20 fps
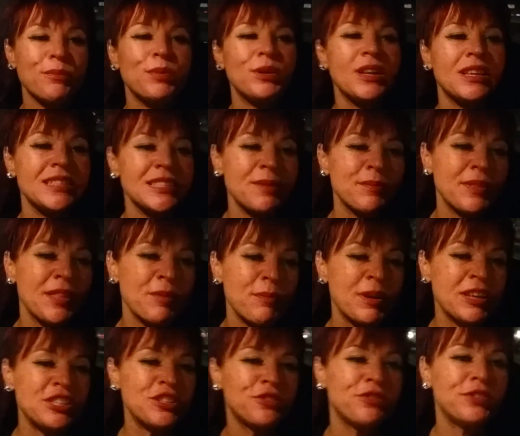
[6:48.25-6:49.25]
Put on something that
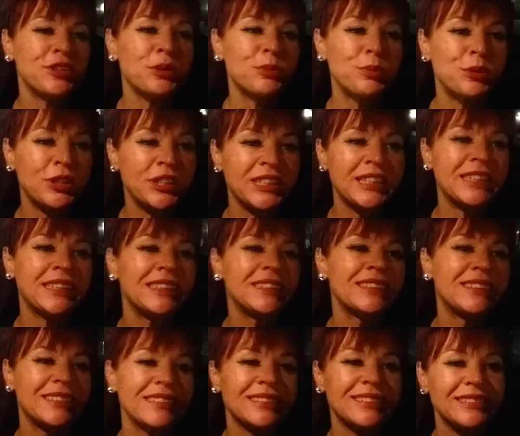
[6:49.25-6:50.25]
makes you feel pretty.
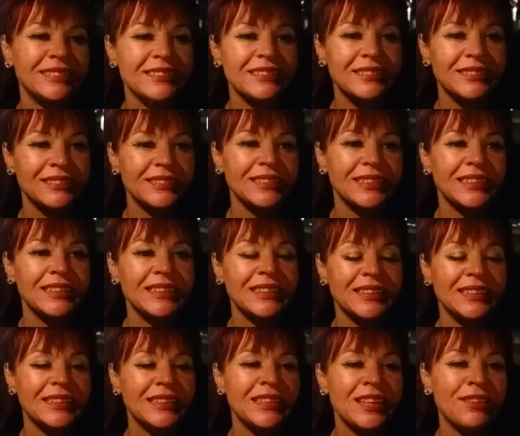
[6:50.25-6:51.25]

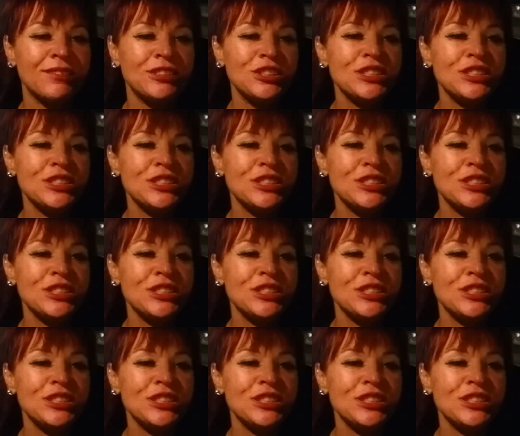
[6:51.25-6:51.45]
Love